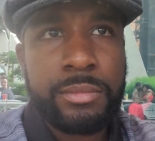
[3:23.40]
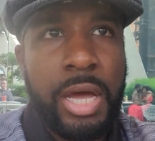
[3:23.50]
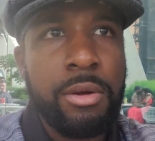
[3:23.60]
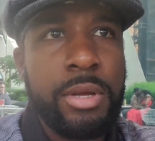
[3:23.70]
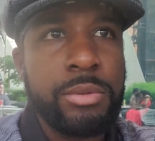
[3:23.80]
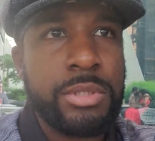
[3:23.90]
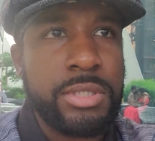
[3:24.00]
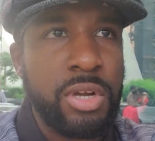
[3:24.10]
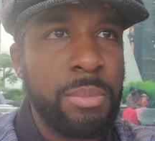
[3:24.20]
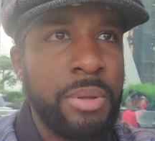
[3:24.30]
I know he was just
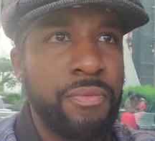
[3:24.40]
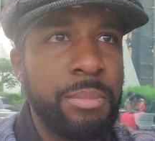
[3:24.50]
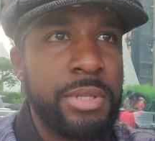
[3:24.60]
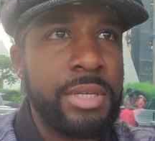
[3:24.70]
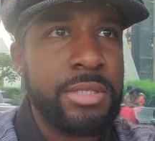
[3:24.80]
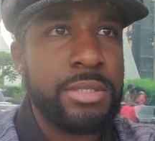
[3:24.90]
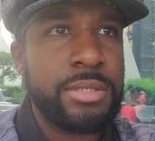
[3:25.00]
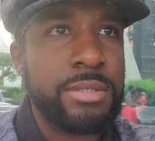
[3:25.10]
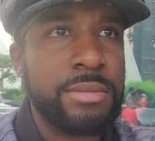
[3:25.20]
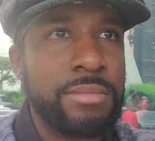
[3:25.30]
staring at me from a
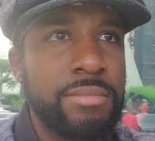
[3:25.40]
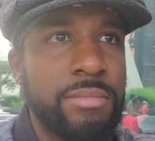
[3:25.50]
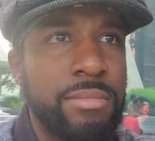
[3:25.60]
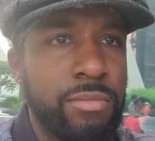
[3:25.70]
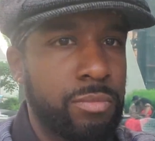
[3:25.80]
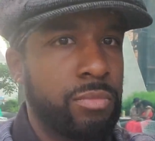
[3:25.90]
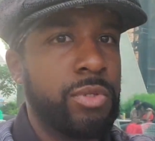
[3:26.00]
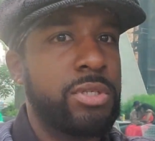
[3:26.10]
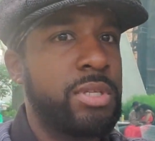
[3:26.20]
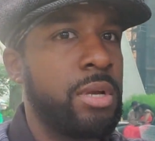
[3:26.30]
distance,
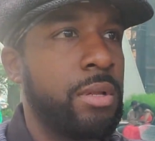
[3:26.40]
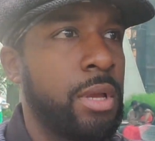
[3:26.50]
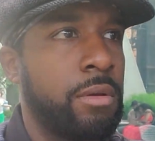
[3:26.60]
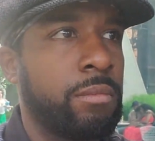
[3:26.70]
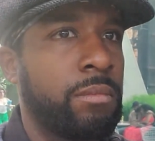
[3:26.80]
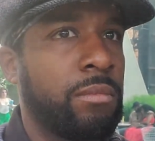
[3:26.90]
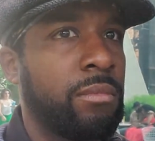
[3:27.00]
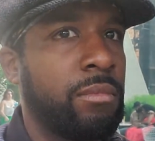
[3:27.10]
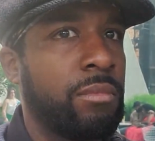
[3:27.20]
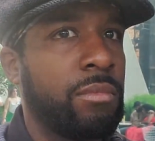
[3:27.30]
but staring like
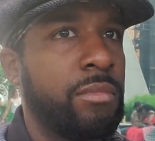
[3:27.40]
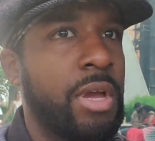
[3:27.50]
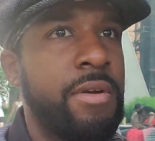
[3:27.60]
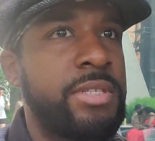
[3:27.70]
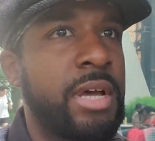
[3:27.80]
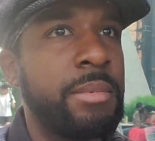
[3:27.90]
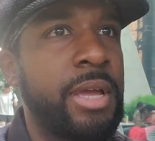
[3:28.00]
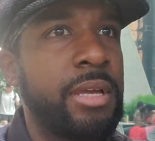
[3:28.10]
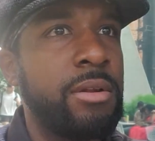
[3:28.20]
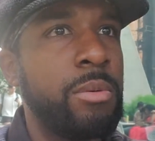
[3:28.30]
every time,
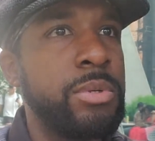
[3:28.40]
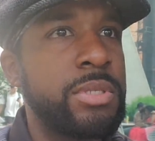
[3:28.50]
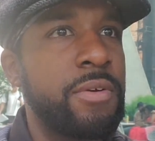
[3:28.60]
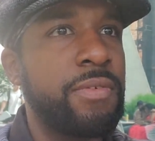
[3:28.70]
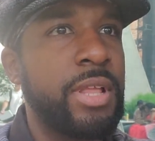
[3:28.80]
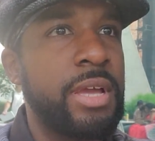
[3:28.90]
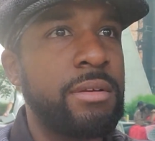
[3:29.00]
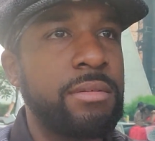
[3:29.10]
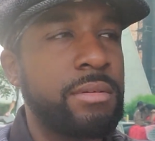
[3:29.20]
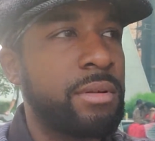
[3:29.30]
like, we was there for like,
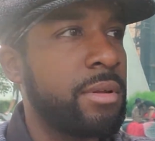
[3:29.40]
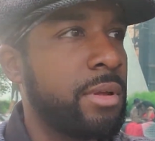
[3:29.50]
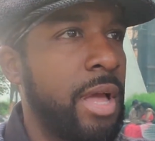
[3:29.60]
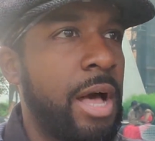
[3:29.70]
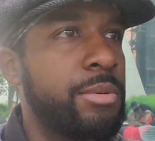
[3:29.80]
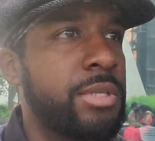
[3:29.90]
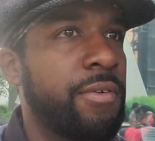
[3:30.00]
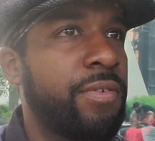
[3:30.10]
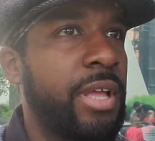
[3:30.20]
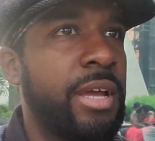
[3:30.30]
I was there
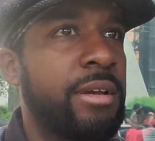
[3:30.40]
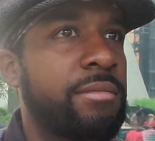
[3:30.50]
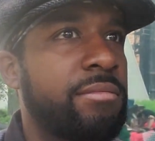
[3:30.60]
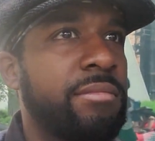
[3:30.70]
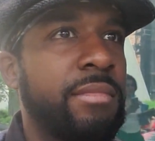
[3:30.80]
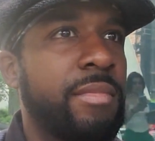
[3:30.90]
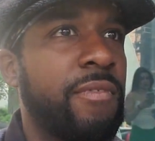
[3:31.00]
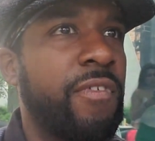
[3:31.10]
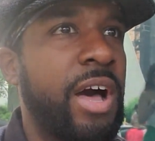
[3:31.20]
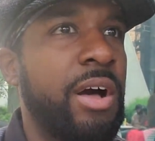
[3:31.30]
for
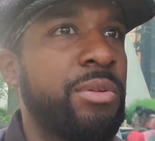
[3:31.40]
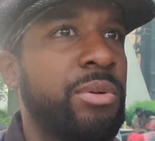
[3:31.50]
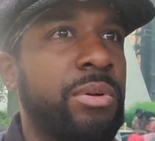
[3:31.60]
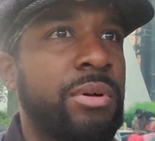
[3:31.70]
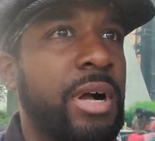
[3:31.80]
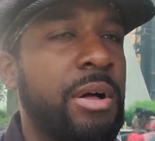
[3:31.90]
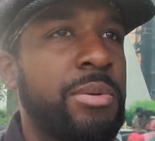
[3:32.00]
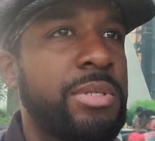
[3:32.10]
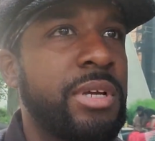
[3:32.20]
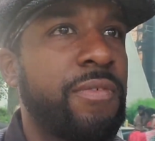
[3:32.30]
how long? I
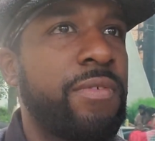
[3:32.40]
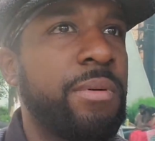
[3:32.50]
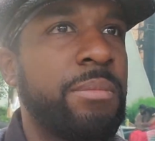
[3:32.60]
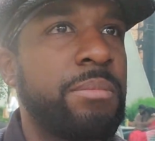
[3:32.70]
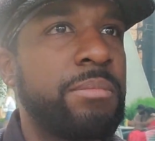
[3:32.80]
was there from